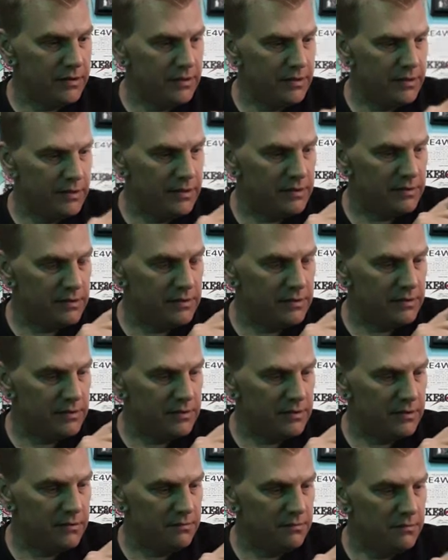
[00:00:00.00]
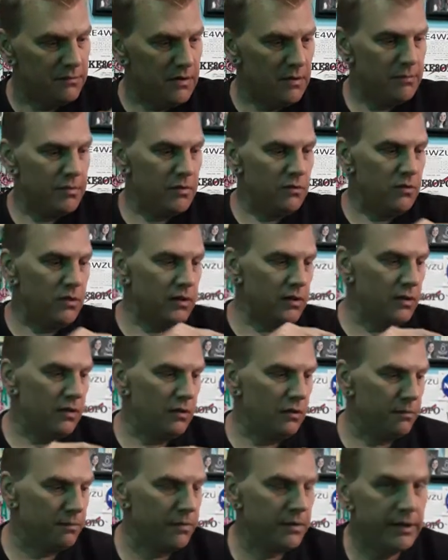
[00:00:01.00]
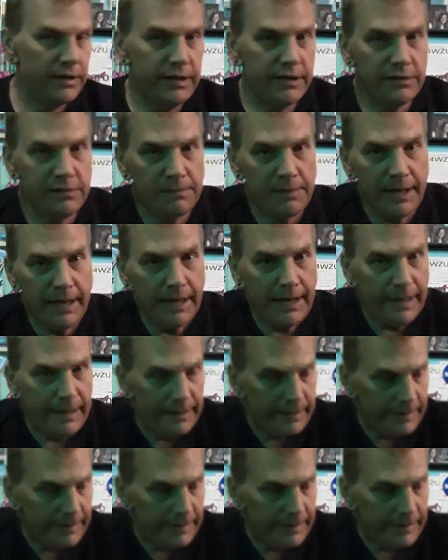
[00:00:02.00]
is the number one culprit is bad.